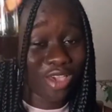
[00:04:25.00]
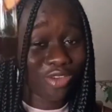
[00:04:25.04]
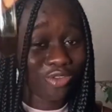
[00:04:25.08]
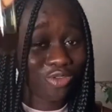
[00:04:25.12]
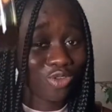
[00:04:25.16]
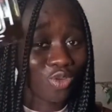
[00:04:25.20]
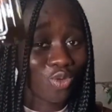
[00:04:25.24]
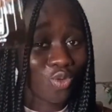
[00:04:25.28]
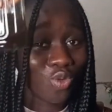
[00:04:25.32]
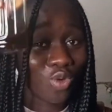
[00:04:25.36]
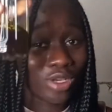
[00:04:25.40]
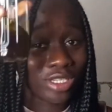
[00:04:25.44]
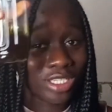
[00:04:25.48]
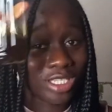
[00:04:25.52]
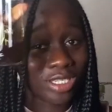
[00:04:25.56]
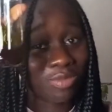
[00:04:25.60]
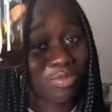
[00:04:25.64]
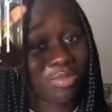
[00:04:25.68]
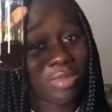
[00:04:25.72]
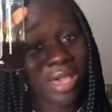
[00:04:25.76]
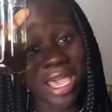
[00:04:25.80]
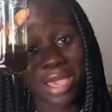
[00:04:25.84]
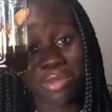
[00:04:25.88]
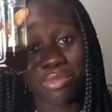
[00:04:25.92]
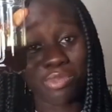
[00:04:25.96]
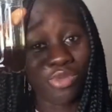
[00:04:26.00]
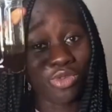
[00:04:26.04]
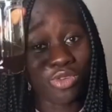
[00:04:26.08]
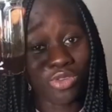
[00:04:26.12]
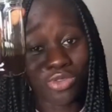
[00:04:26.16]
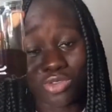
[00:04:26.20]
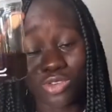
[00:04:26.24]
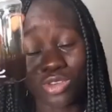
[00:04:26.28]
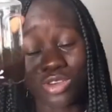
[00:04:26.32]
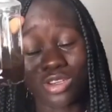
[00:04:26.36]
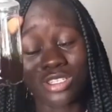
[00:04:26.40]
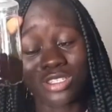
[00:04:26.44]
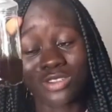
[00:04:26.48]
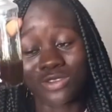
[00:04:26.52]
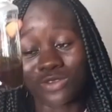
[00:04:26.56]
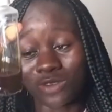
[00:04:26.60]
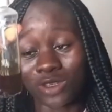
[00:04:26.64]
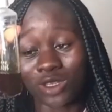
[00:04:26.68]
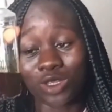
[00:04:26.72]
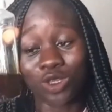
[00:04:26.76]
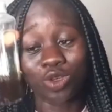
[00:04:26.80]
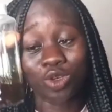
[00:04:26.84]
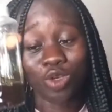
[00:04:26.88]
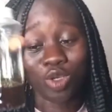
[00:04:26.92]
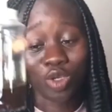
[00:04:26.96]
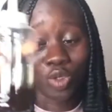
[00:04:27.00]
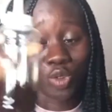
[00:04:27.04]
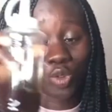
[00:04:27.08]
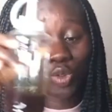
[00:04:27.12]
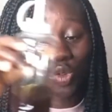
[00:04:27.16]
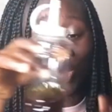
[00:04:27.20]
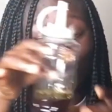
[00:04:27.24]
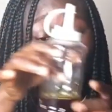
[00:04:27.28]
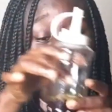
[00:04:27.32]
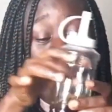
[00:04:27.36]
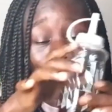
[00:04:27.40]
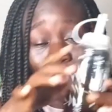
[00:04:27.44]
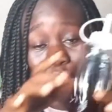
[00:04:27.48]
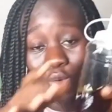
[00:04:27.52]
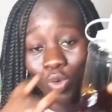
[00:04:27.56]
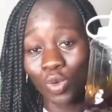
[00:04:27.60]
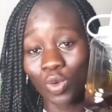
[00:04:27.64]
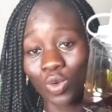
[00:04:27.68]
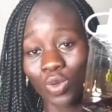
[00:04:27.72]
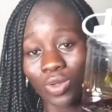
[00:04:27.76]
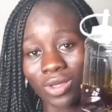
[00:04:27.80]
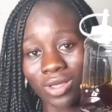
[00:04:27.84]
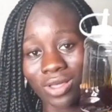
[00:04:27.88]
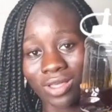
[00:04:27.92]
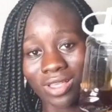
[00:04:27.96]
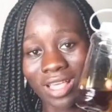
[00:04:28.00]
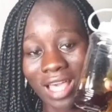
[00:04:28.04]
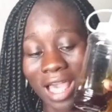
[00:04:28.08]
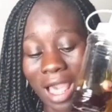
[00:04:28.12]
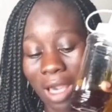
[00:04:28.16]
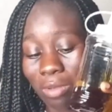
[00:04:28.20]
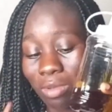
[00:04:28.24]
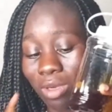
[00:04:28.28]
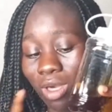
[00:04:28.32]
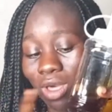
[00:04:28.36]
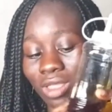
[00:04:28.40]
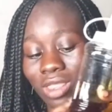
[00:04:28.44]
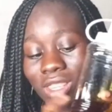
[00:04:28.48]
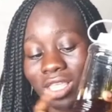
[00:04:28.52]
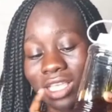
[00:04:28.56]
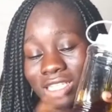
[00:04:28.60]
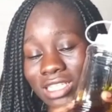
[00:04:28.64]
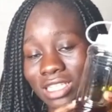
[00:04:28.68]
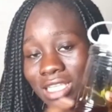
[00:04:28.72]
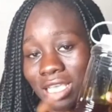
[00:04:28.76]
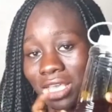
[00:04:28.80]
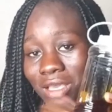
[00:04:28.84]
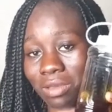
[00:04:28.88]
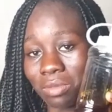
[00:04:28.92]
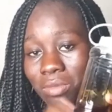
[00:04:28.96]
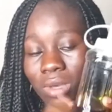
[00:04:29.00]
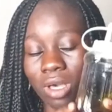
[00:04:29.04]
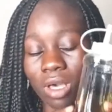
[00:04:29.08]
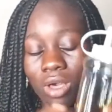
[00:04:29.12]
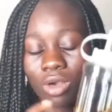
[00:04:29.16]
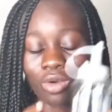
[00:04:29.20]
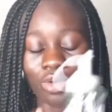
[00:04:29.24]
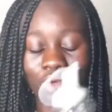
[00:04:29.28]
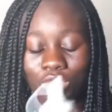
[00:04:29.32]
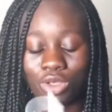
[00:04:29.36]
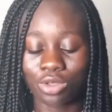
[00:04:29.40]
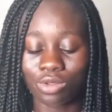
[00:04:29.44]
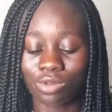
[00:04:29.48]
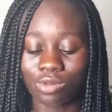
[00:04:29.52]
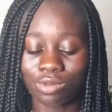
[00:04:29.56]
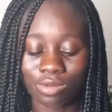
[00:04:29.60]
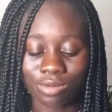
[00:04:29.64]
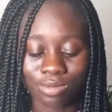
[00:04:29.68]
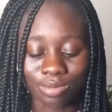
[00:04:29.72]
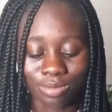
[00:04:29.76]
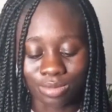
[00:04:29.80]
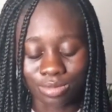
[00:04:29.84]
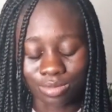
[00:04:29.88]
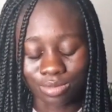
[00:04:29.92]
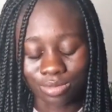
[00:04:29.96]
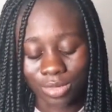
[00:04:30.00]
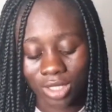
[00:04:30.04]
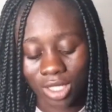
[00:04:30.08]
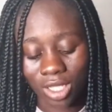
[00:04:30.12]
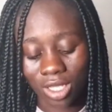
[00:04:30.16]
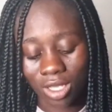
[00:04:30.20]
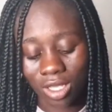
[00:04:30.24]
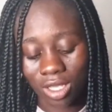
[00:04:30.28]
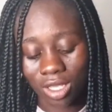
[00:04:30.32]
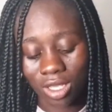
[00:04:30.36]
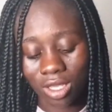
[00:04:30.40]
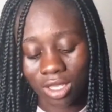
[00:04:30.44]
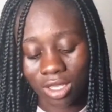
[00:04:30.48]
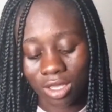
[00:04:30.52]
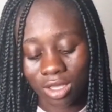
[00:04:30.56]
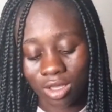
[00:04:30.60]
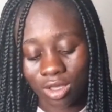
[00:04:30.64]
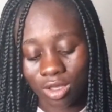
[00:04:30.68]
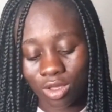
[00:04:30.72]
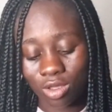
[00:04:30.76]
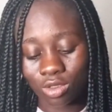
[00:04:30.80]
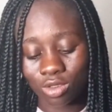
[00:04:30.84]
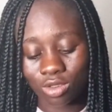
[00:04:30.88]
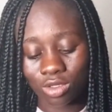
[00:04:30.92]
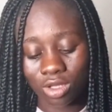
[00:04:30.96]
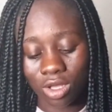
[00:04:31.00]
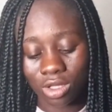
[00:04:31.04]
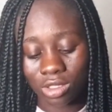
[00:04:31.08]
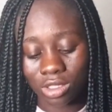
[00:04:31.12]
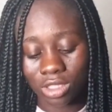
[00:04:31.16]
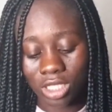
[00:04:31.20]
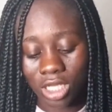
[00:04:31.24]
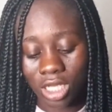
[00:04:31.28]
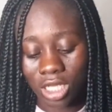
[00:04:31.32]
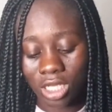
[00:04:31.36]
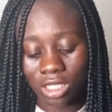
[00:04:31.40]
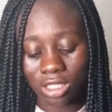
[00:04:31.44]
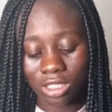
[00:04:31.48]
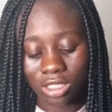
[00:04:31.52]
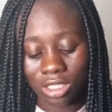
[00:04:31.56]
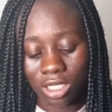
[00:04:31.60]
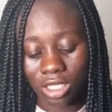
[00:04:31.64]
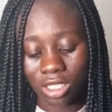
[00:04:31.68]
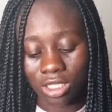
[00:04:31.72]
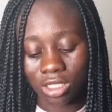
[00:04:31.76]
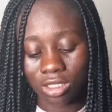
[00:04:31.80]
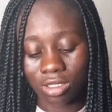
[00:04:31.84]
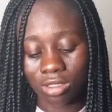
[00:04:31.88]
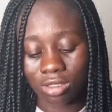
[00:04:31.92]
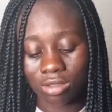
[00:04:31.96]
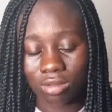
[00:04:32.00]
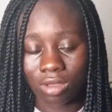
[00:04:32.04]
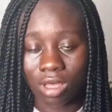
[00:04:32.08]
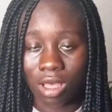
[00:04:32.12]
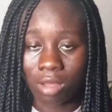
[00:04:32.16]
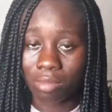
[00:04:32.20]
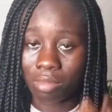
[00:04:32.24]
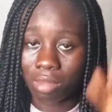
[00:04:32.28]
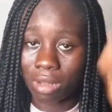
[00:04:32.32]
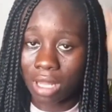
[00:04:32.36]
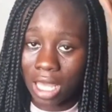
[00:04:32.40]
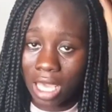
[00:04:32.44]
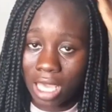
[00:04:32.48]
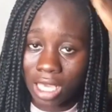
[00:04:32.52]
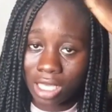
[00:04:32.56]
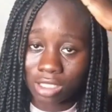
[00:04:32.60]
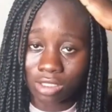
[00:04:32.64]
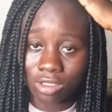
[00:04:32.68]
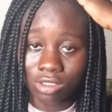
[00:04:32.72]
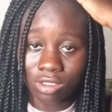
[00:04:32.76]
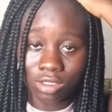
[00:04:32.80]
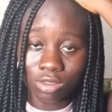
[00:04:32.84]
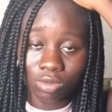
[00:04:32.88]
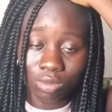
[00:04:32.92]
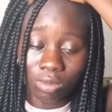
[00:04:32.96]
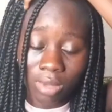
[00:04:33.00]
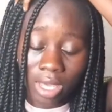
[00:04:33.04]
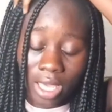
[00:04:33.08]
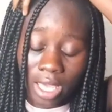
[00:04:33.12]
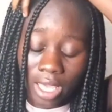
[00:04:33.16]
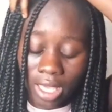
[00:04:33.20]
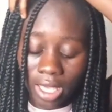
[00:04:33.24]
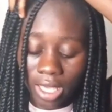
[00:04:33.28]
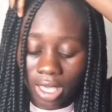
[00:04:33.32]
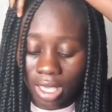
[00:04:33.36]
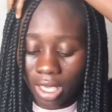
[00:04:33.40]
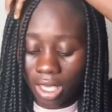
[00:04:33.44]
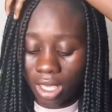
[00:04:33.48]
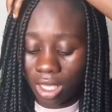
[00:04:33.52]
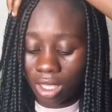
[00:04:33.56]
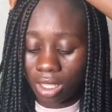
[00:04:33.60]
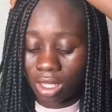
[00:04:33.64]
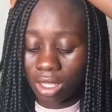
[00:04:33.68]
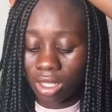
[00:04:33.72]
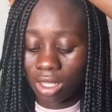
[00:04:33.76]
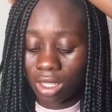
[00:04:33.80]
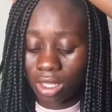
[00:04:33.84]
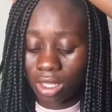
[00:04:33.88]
If you watch my previous video, you know about this herbal oil. So I'll take it and apply it to my hair.